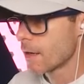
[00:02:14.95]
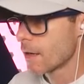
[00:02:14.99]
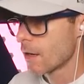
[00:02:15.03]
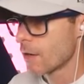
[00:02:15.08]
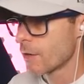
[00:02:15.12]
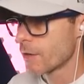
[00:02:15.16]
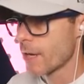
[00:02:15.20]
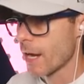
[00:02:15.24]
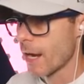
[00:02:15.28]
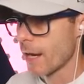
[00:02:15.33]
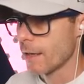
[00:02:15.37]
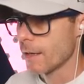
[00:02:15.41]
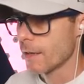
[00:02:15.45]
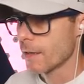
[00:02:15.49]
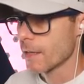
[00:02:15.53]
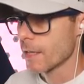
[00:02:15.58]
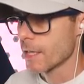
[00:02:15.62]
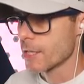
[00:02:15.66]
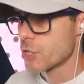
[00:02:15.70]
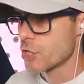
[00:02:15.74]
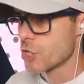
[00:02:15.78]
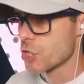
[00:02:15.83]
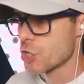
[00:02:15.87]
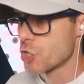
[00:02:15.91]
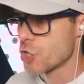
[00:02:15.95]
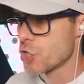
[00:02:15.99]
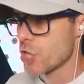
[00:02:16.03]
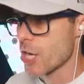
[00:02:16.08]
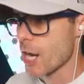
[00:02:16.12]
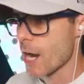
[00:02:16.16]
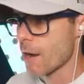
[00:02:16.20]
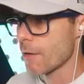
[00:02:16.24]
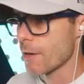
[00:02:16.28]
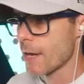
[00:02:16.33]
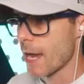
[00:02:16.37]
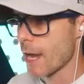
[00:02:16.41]
Okay, let's just
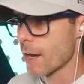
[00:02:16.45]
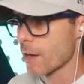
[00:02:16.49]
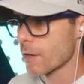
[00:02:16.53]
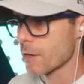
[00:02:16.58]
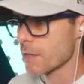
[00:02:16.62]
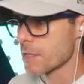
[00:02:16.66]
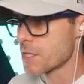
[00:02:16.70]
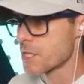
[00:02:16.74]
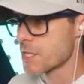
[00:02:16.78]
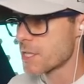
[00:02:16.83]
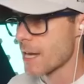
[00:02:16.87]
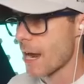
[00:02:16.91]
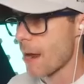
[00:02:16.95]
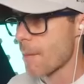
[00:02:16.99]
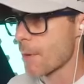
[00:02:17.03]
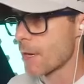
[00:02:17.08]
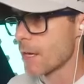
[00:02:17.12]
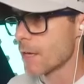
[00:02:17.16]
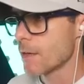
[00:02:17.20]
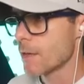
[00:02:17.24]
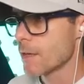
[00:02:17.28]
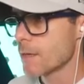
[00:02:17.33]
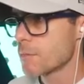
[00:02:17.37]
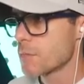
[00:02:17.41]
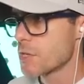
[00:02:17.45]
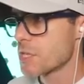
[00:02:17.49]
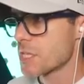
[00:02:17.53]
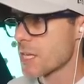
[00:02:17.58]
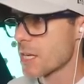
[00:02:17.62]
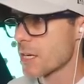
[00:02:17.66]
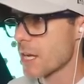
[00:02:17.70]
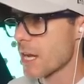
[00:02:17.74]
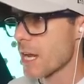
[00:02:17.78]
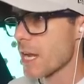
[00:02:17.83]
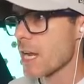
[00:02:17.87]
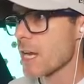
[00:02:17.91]
chow down on this salmon. Just
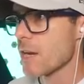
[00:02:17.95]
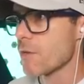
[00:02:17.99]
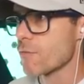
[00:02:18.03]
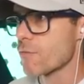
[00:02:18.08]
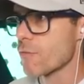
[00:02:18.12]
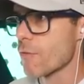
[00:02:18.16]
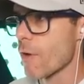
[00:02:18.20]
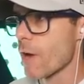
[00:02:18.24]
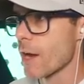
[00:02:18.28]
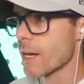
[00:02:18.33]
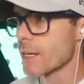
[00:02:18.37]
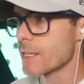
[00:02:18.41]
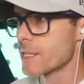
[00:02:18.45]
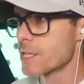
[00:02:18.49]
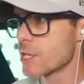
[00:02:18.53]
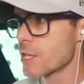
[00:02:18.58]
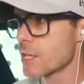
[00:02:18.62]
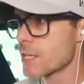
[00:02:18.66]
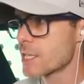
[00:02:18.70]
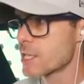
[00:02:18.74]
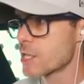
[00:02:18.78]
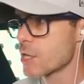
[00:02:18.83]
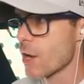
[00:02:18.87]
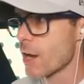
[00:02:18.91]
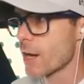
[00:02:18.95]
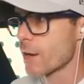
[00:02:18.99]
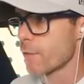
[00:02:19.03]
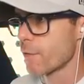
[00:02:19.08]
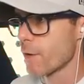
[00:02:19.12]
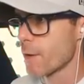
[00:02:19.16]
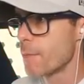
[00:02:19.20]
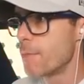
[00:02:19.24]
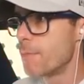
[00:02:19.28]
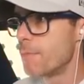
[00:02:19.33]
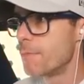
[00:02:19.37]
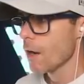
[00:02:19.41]
gonna eat right into the side of
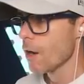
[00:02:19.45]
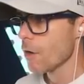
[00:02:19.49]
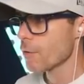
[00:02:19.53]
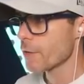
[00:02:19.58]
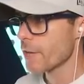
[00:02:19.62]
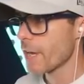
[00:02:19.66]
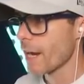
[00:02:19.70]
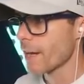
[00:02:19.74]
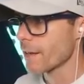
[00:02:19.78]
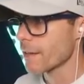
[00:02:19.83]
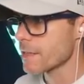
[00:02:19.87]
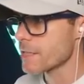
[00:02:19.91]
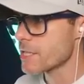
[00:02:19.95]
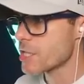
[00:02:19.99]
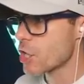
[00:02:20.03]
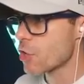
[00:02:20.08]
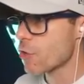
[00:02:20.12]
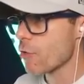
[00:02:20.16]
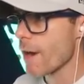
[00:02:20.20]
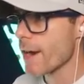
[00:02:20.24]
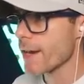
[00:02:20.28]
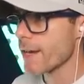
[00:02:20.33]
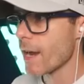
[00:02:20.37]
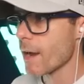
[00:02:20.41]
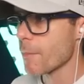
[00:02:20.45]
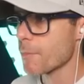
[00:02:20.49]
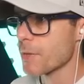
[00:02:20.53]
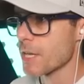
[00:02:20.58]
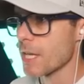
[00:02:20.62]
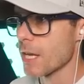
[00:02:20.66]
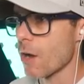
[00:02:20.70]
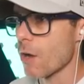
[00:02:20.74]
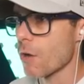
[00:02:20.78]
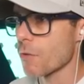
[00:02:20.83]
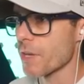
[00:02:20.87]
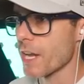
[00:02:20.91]
him. Okay, let's crank up
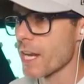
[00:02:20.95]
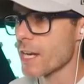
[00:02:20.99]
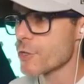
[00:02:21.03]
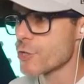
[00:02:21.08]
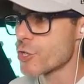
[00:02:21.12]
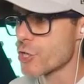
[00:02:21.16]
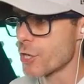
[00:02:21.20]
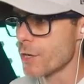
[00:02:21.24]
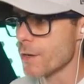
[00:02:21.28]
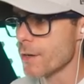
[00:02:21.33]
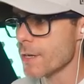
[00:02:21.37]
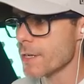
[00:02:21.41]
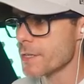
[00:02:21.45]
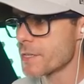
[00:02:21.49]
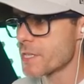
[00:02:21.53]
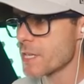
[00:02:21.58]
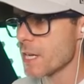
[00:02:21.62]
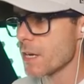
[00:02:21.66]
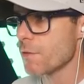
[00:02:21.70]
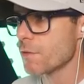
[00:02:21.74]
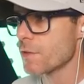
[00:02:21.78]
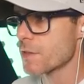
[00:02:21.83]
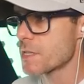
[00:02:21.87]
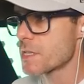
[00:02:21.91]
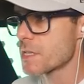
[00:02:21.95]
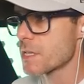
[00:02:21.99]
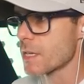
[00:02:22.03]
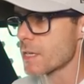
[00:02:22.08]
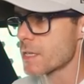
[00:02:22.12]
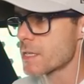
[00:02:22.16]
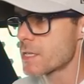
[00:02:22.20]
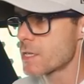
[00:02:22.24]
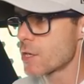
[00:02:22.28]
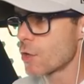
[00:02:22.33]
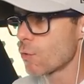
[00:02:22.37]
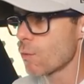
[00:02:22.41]
the old engine and see if this
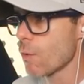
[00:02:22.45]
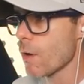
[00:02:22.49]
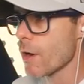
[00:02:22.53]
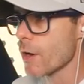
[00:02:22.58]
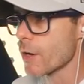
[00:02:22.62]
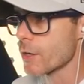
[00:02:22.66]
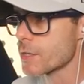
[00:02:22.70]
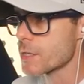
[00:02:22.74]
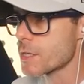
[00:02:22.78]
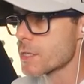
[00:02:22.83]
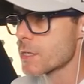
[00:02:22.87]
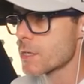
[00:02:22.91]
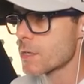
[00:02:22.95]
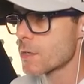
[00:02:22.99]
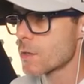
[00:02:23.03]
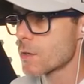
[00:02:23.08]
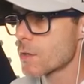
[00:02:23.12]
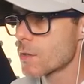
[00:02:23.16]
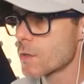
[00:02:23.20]
thing still works.